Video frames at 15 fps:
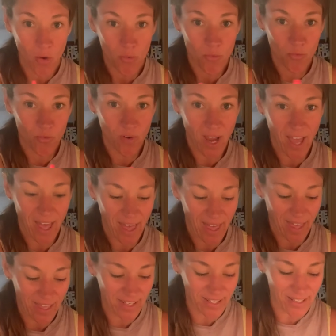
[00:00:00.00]

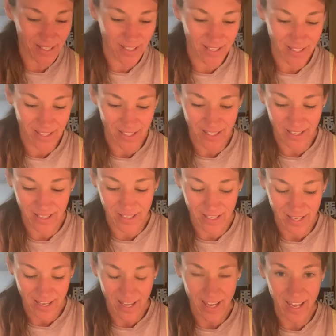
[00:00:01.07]
red,
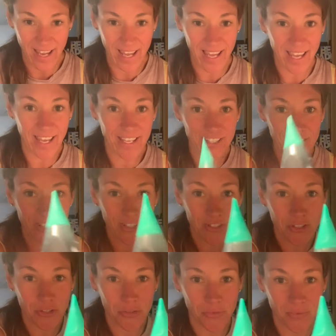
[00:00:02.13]
and
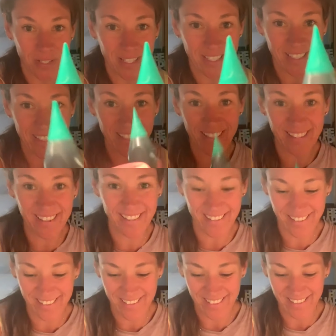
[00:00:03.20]
green.
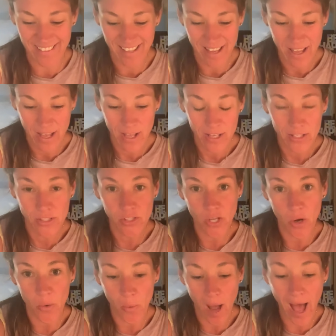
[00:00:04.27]

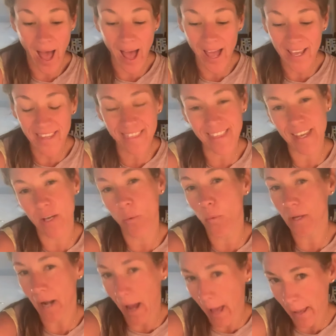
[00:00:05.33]
So I think
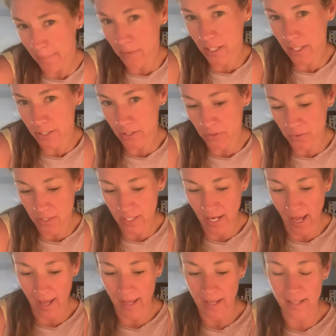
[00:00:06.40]
what I'm gonna do
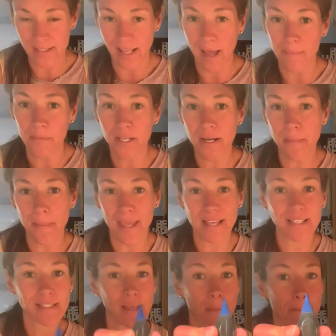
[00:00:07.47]
today is I'm gonna make
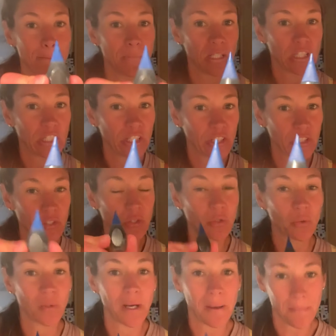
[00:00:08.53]
some
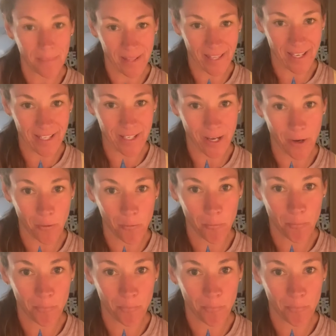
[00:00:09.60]
blue Play-Doh.